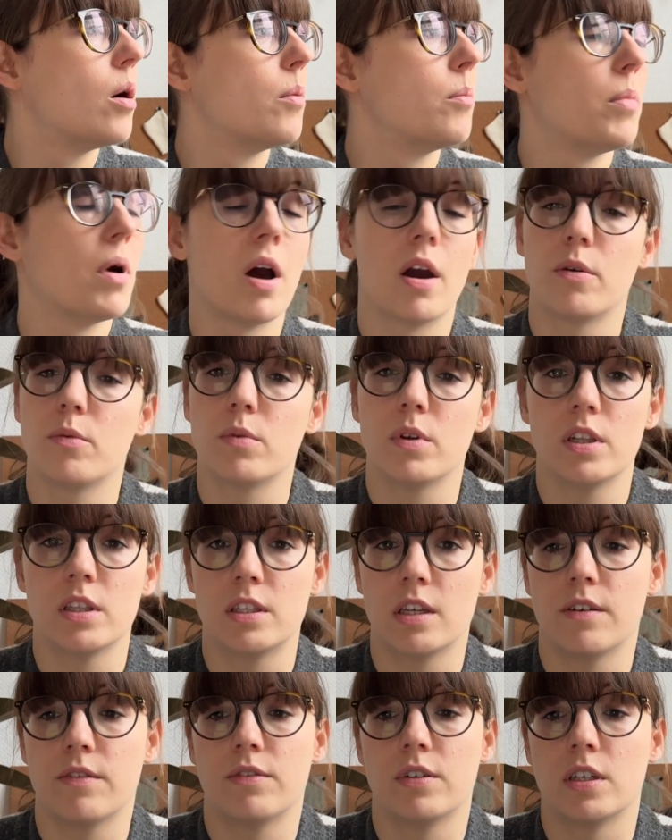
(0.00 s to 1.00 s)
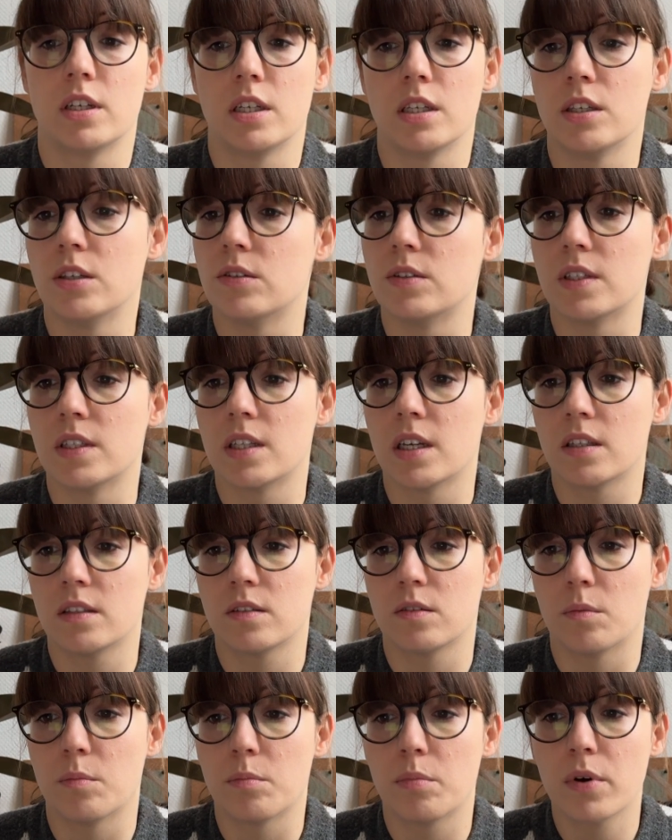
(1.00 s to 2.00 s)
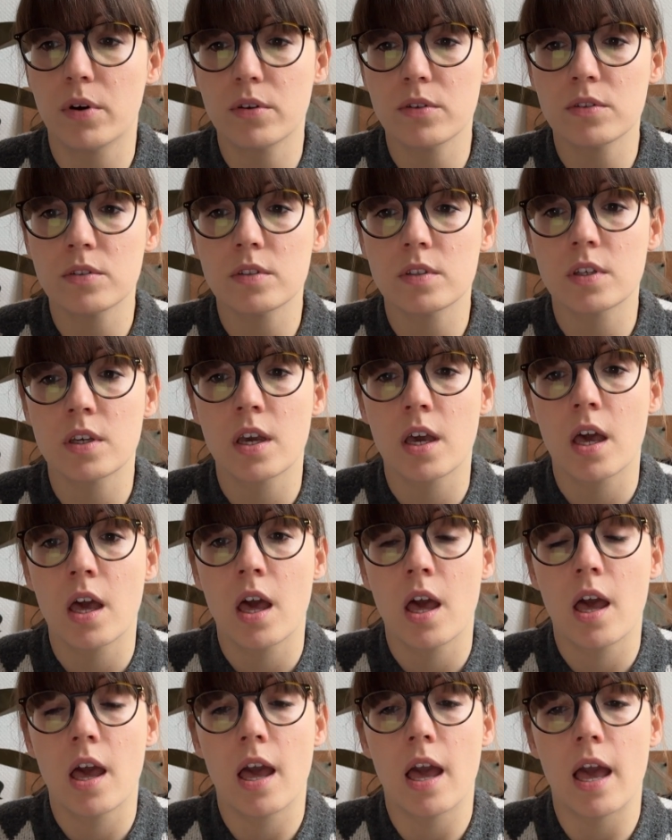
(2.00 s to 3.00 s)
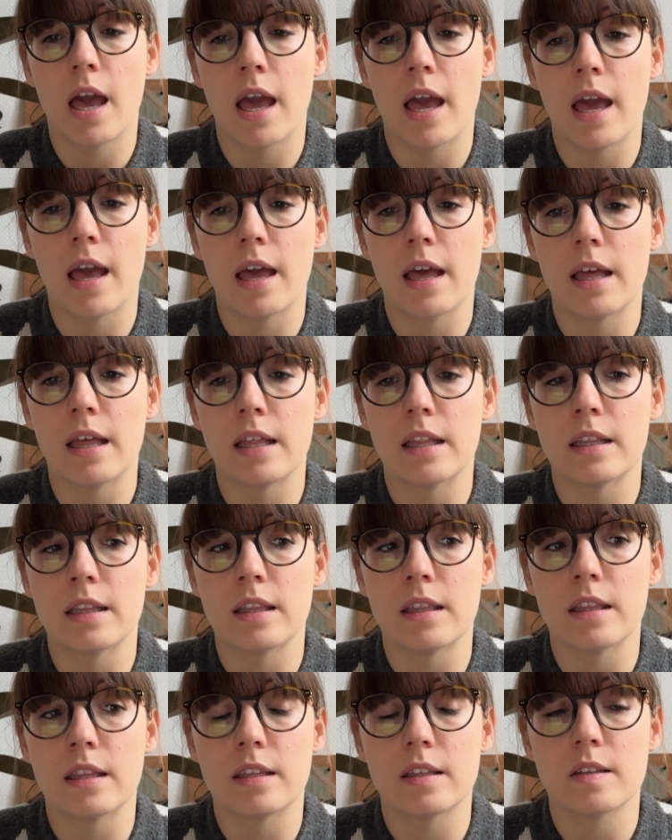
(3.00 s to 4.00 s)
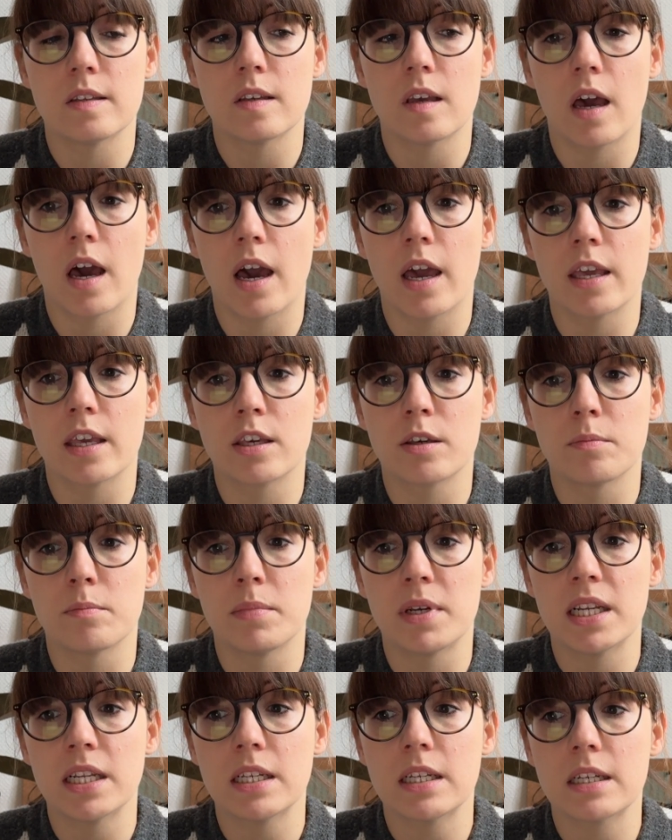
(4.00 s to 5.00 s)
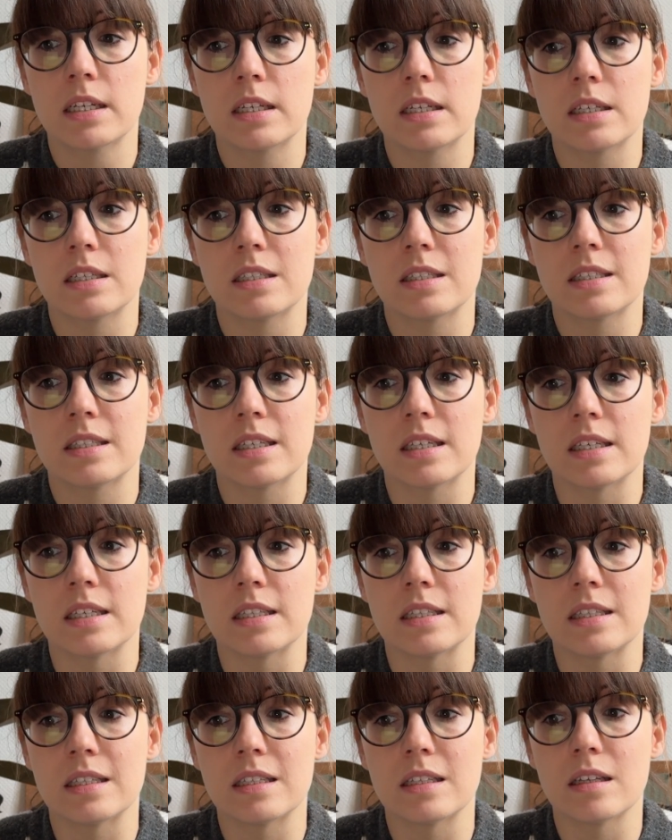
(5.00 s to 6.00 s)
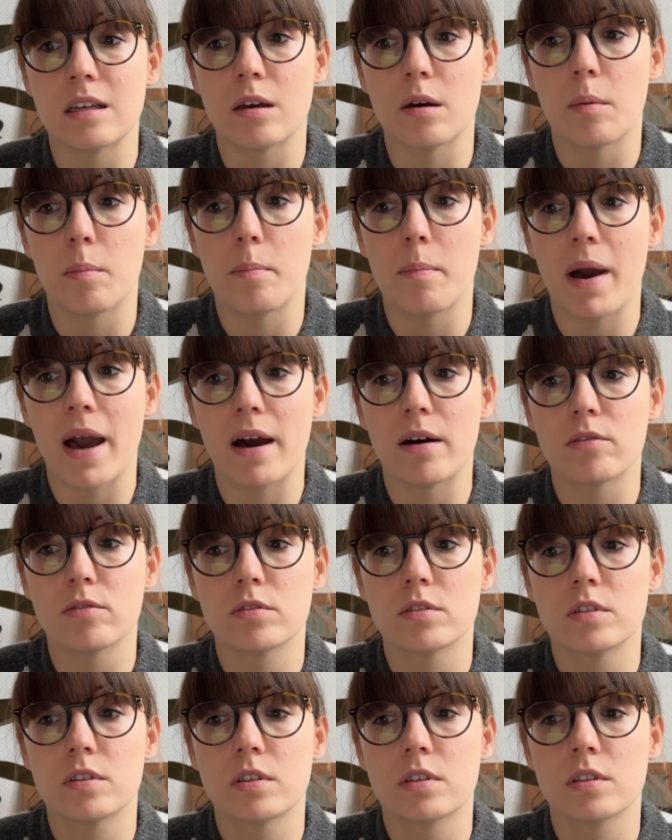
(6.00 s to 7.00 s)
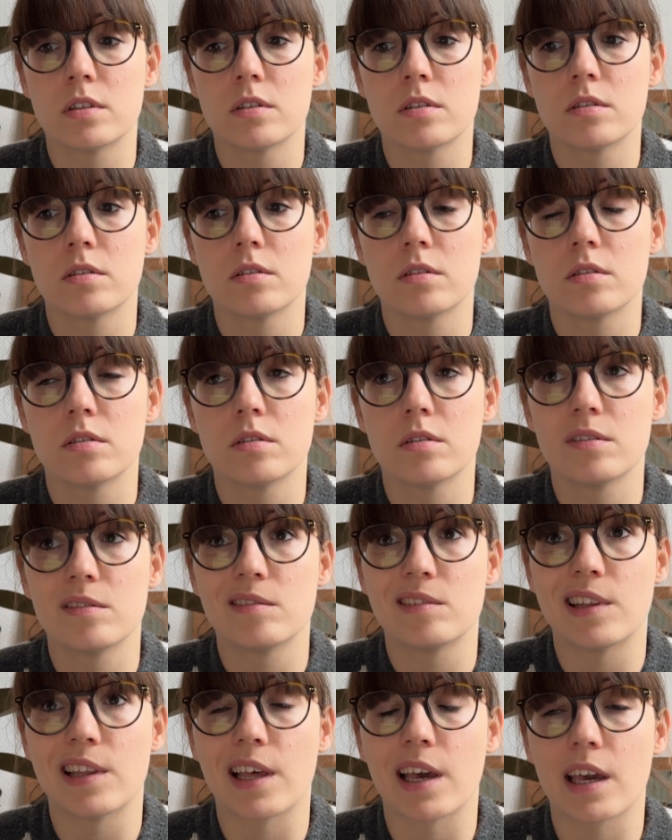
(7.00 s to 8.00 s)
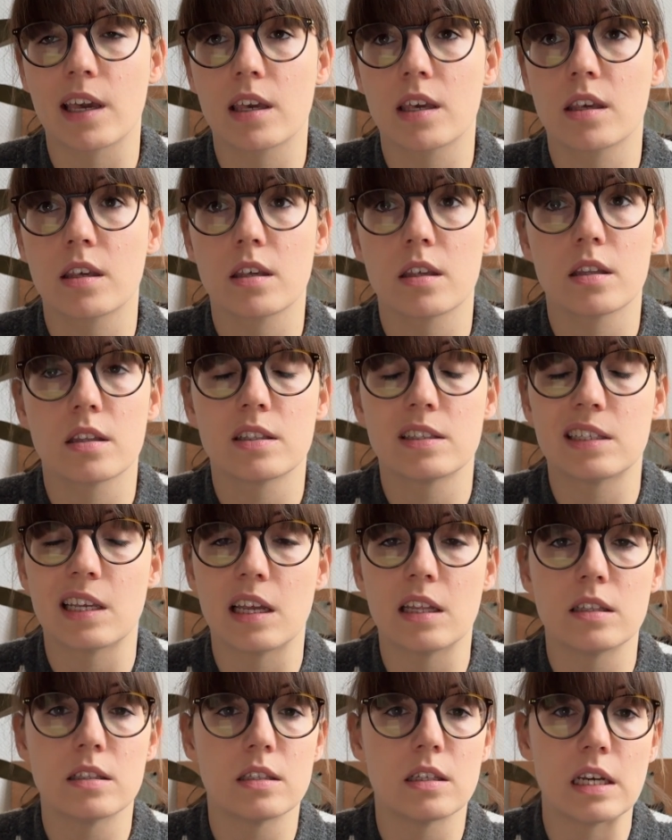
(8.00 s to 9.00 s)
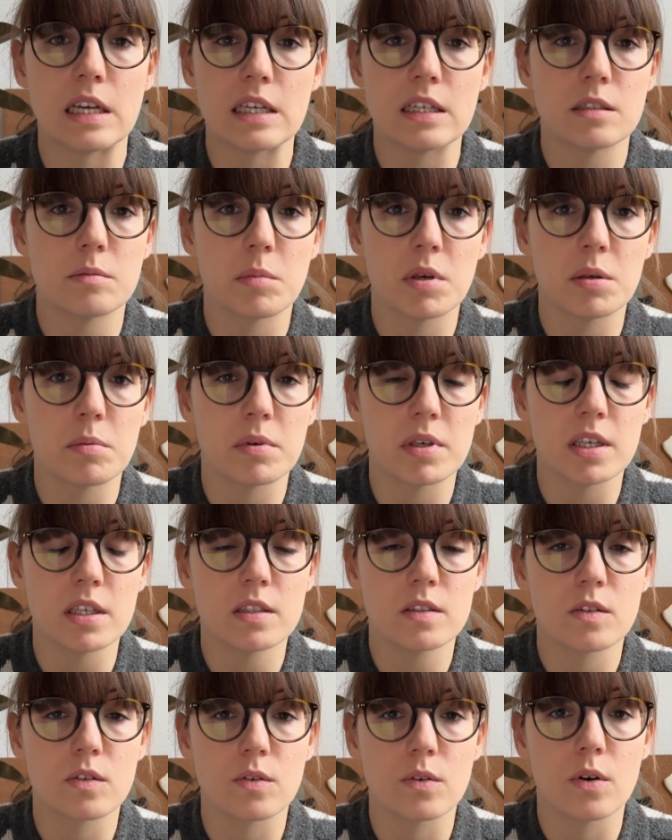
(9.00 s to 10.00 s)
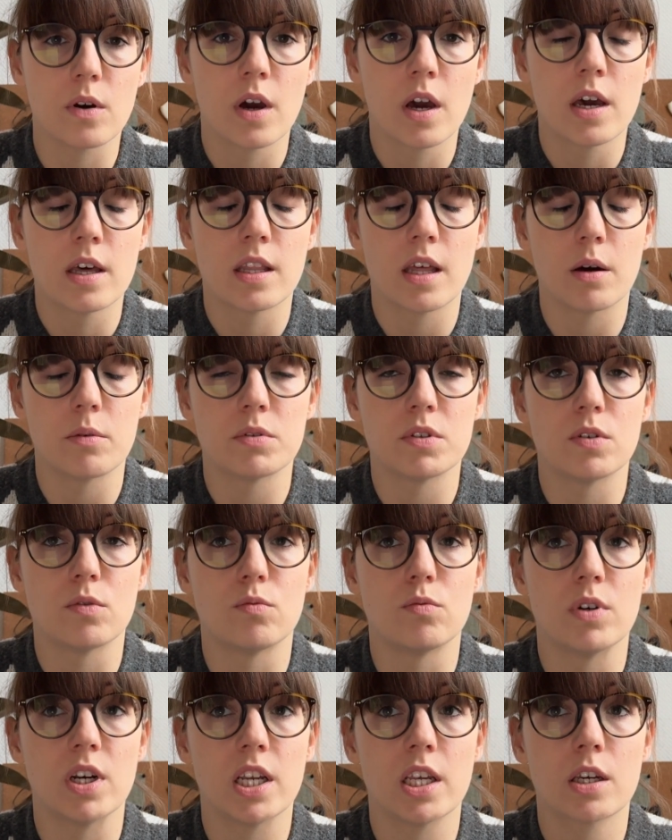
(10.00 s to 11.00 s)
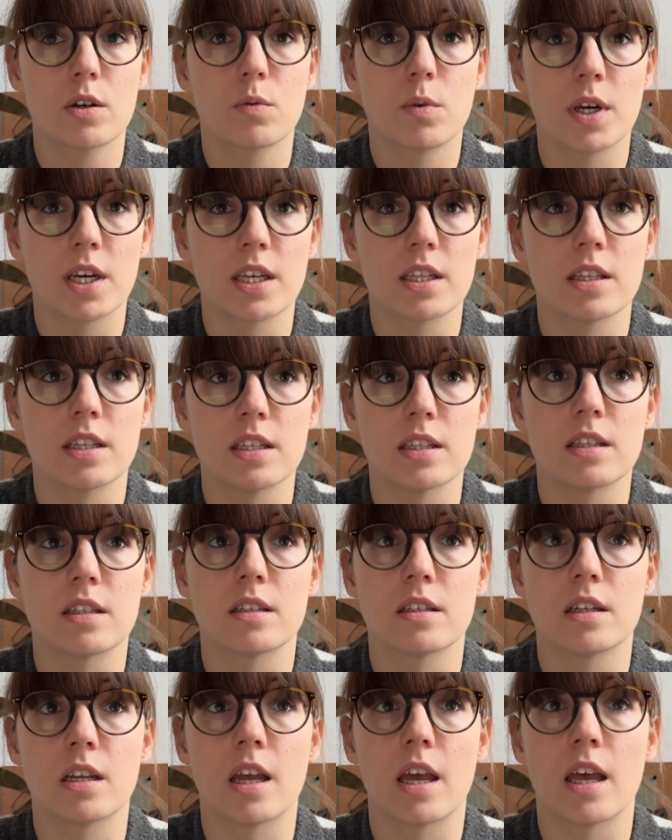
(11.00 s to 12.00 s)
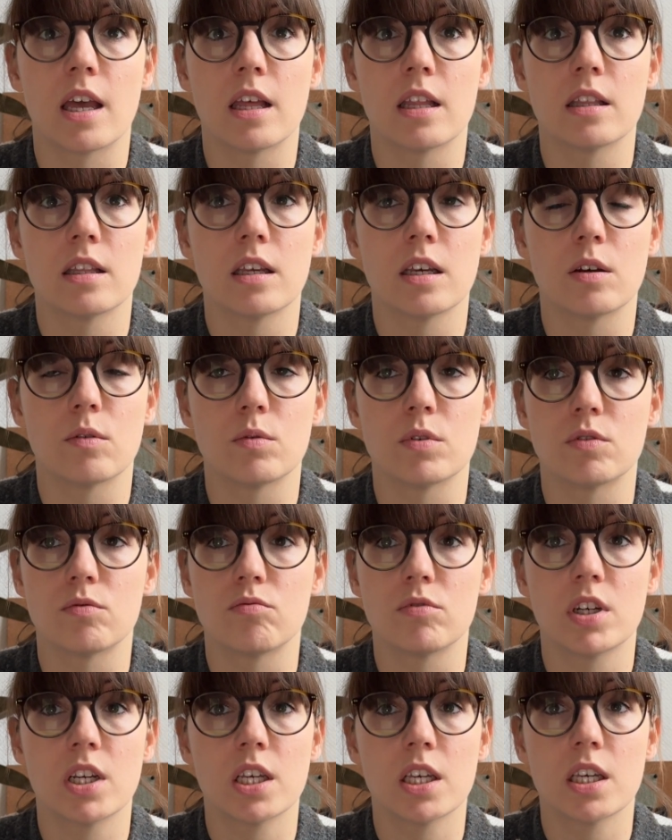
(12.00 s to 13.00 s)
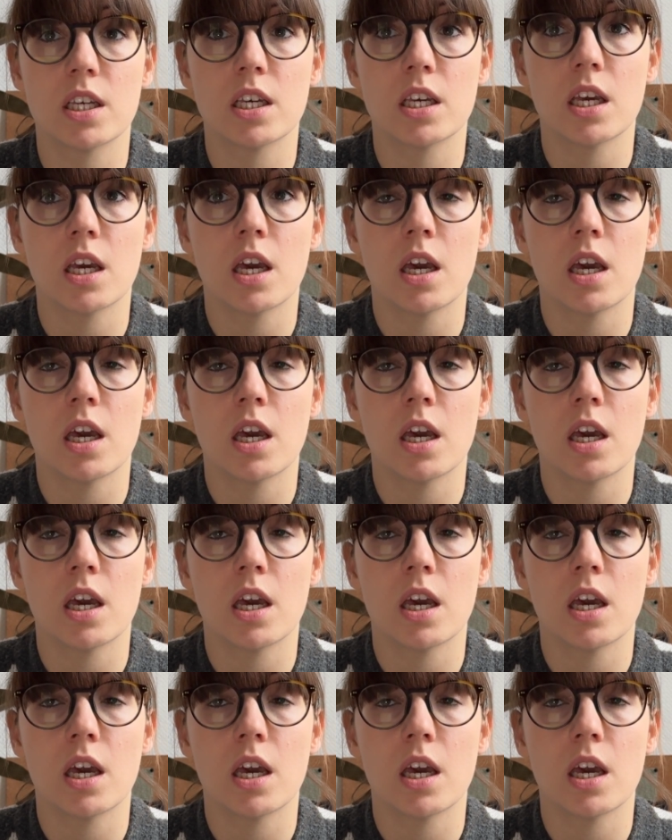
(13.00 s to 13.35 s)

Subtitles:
but I will definitely use it at some point. And I completed this in about like 10 days maybe, so that was a really quick knit and it was really